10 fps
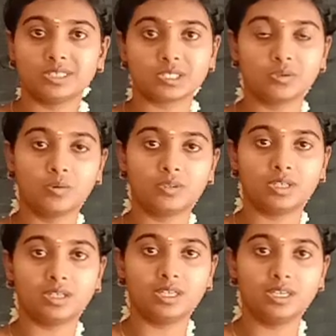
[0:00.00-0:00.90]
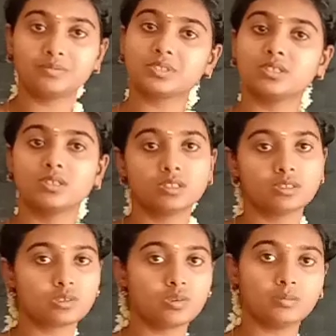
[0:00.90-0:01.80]
his golden leaves.
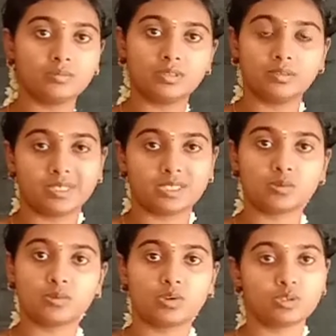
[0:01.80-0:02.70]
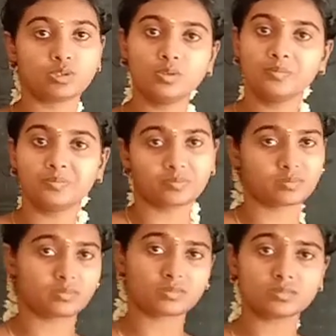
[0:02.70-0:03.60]
So the first one also
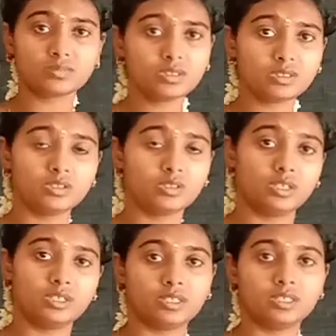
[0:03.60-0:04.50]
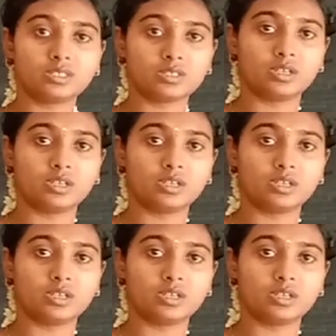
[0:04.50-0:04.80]
he is